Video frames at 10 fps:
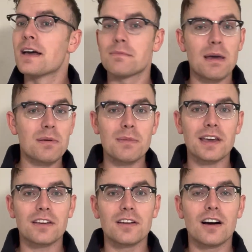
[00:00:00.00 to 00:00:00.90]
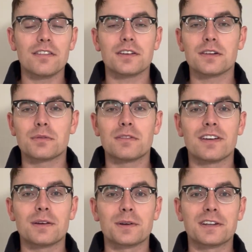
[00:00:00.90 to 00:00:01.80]
maybe make you an offer if we
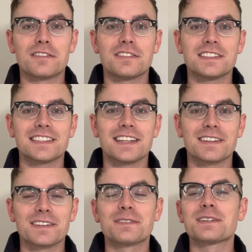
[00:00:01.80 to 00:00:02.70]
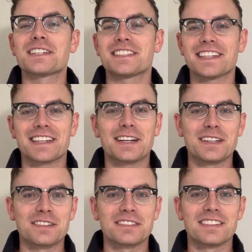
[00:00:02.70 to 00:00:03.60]
find we're a good fit together. We'll get you taken care
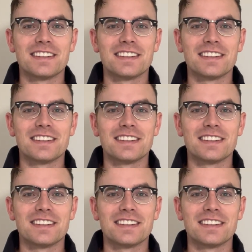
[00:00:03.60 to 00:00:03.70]
of.